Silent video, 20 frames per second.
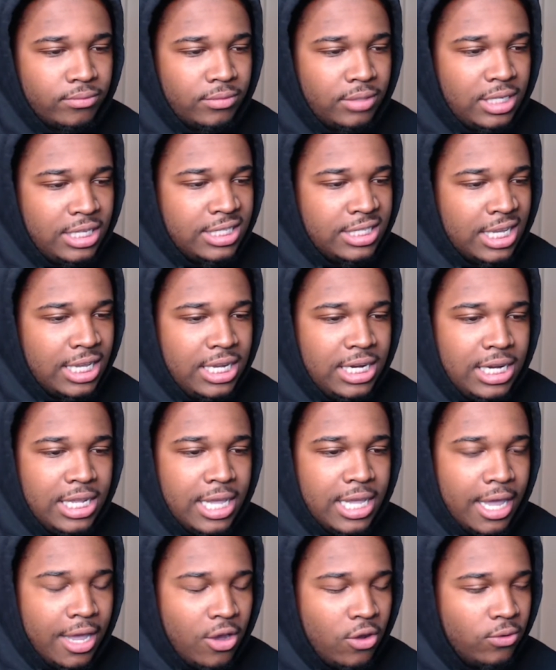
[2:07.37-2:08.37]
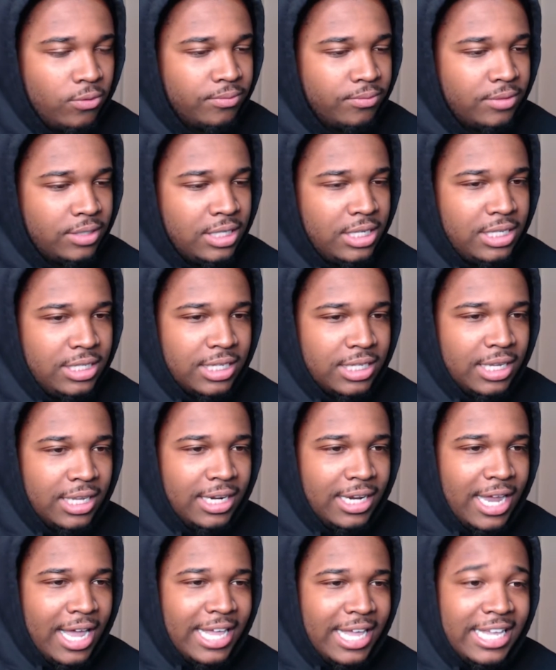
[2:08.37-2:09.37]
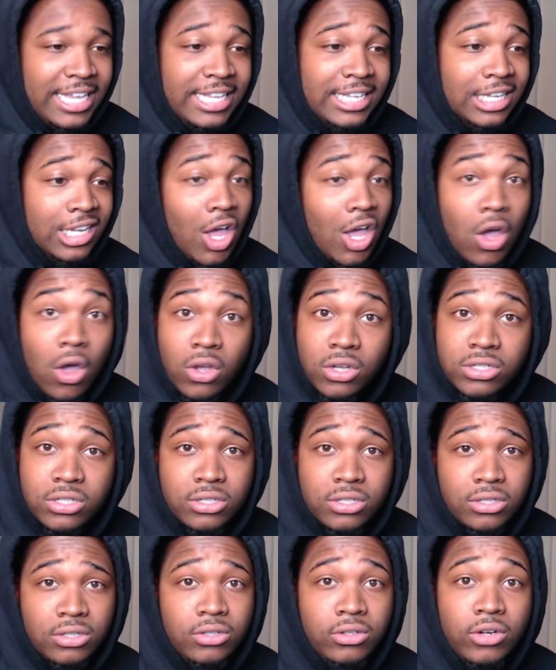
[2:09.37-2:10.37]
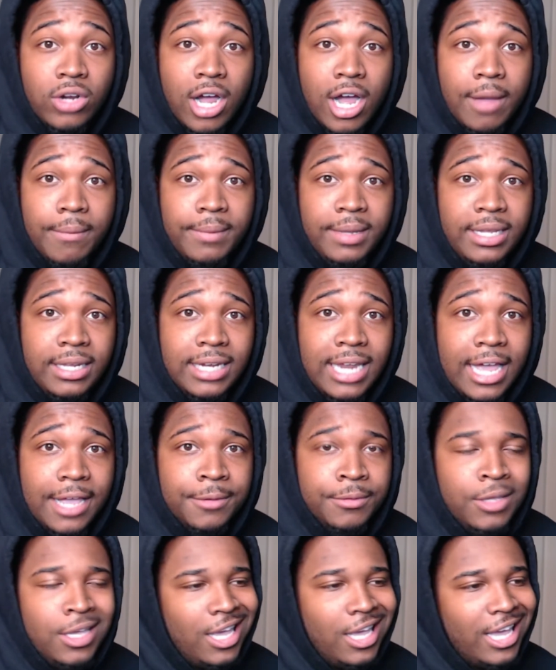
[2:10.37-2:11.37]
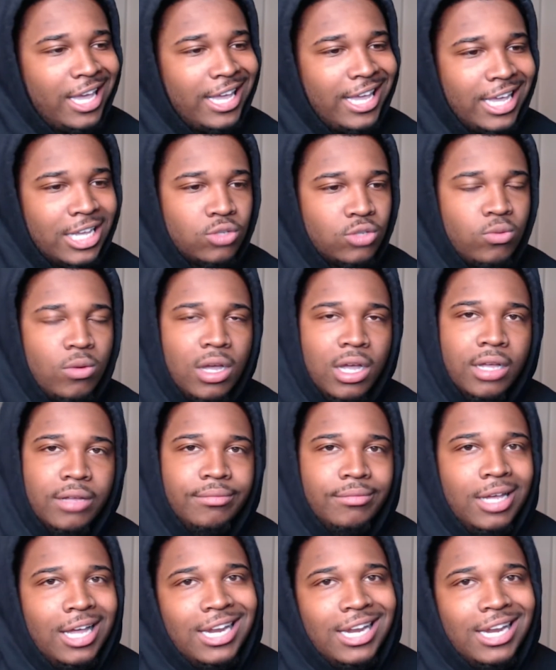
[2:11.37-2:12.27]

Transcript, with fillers: He said he need help. He said like he lost, you know what I mean? Like, and guess what?